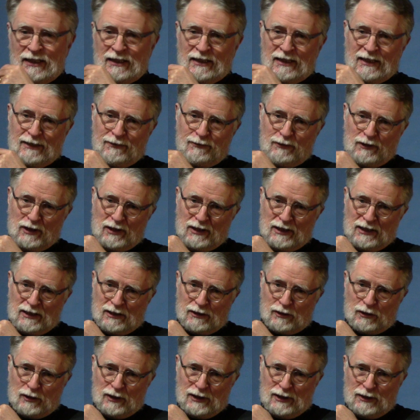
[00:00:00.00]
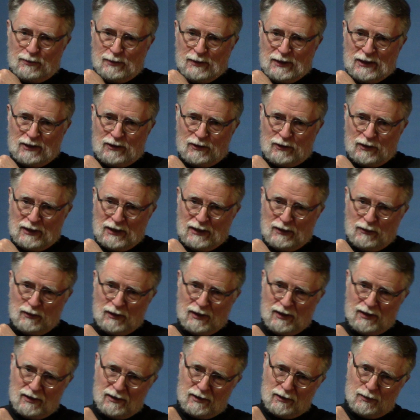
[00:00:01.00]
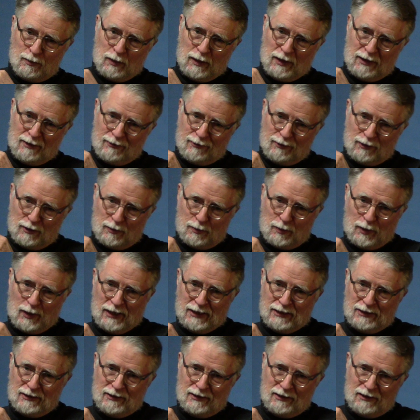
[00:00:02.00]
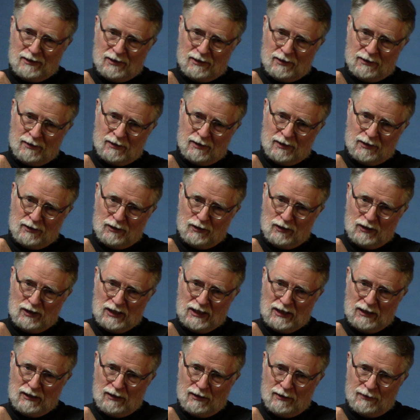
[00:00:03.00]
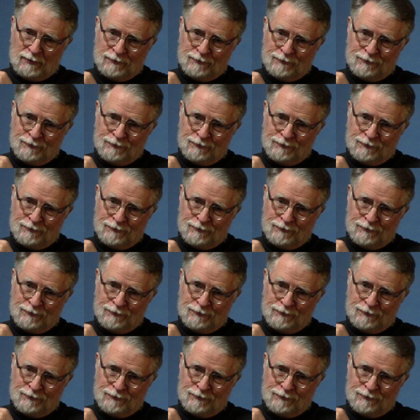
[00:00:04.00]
Left the little Christmas tree with its pitiful presents underneath.